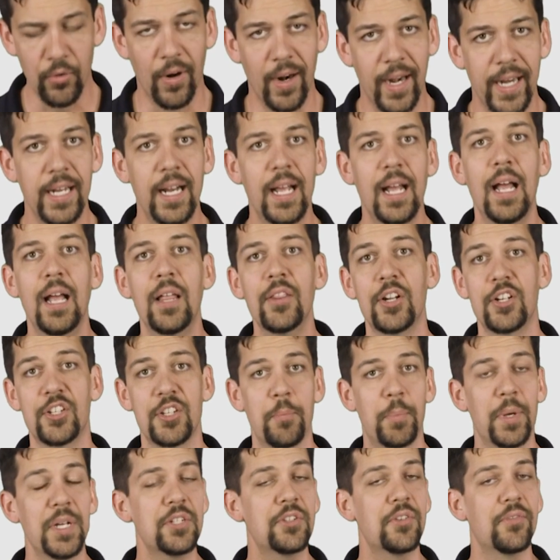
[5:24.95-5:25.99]
Right? There's a
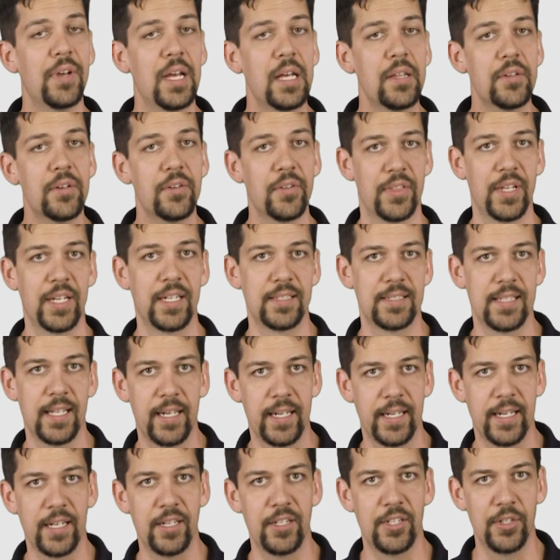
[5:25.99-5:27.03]
bunch of other things that
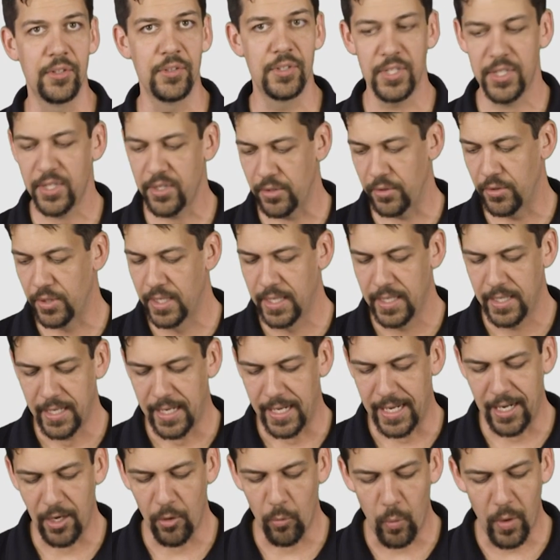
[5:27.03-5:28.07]
it can do too.
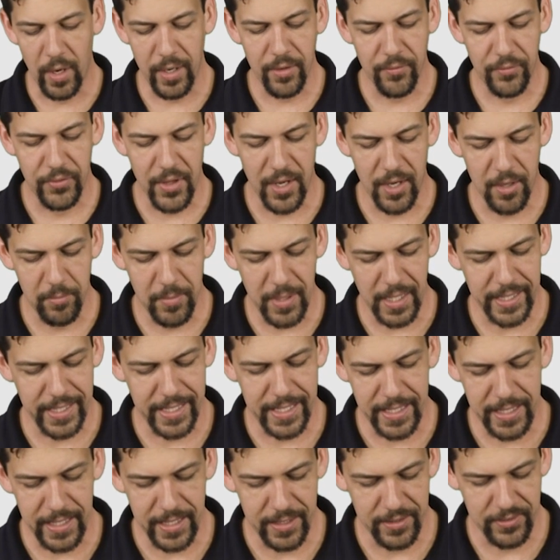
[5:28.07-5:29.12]
One of them
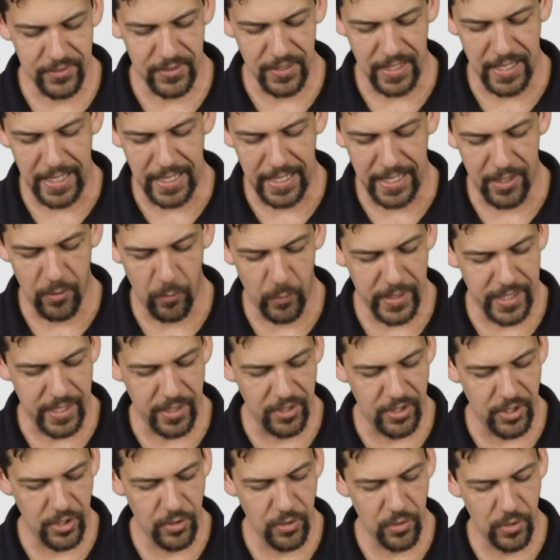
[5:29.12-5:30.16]
is we can
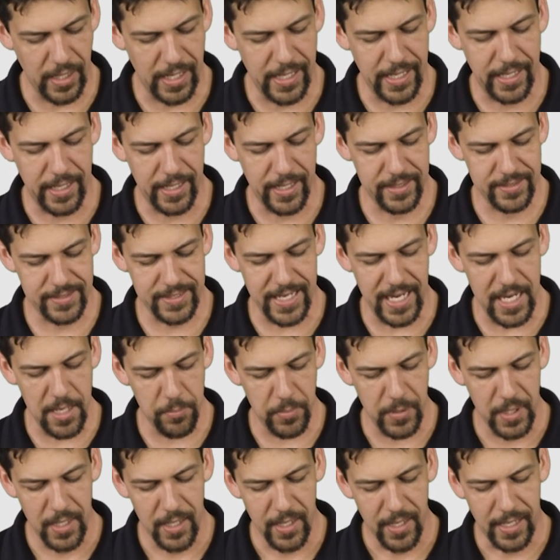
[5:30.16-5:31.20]
do
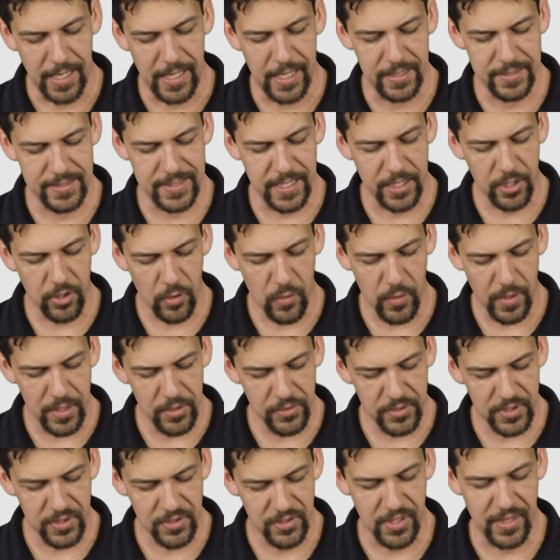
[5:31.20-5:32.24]
escape single
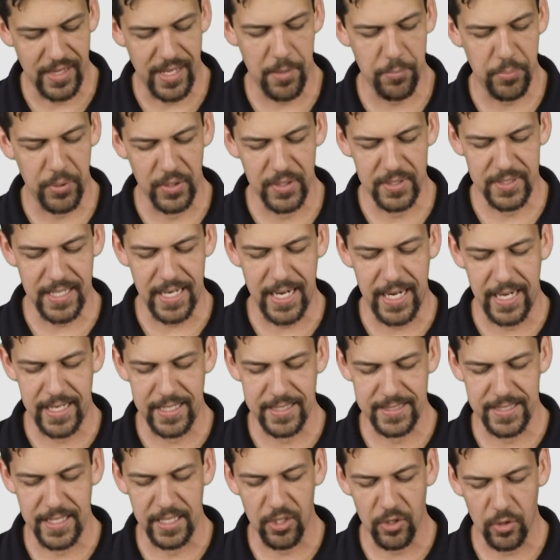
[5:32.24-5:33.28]
quotes, so that puts a
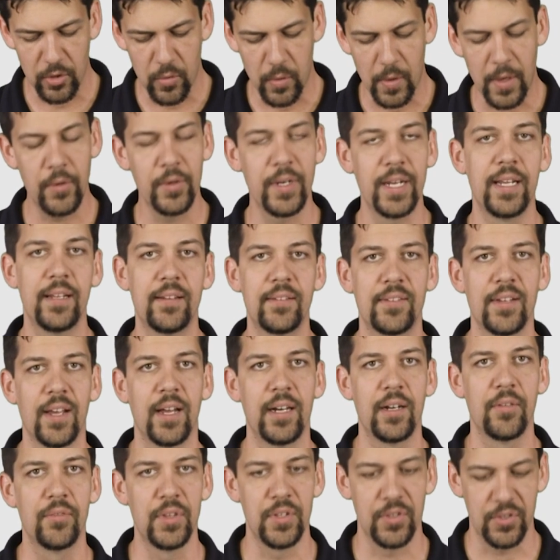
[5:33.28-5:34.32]
single quote
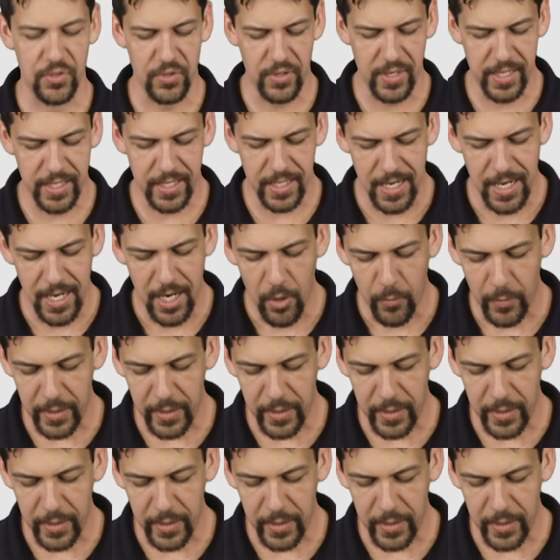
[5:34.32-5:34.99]
inside of the string.